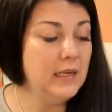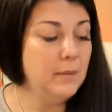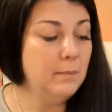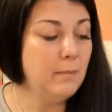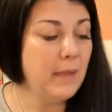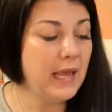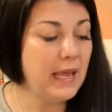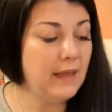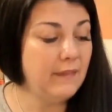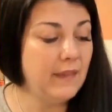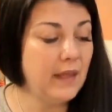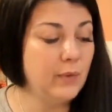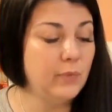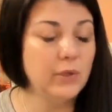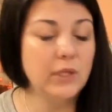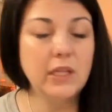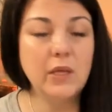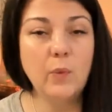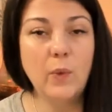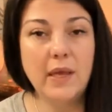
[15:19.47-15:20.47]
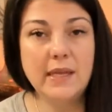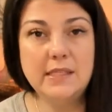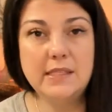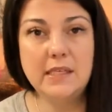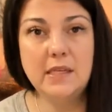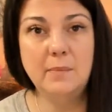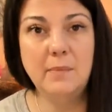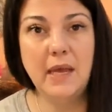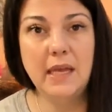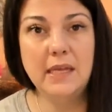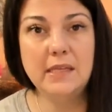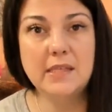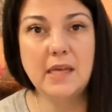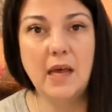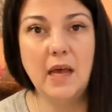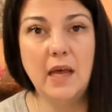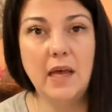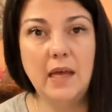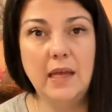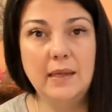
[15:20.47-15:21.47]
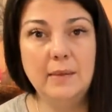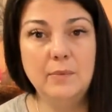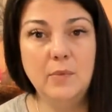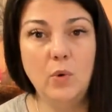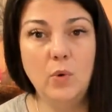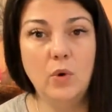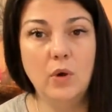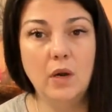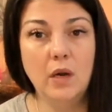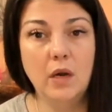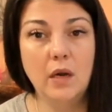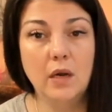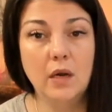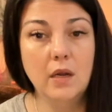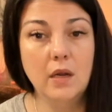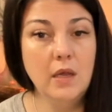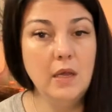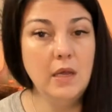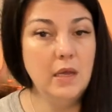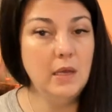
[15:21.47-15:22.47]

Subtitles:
man, they really wasted my time, or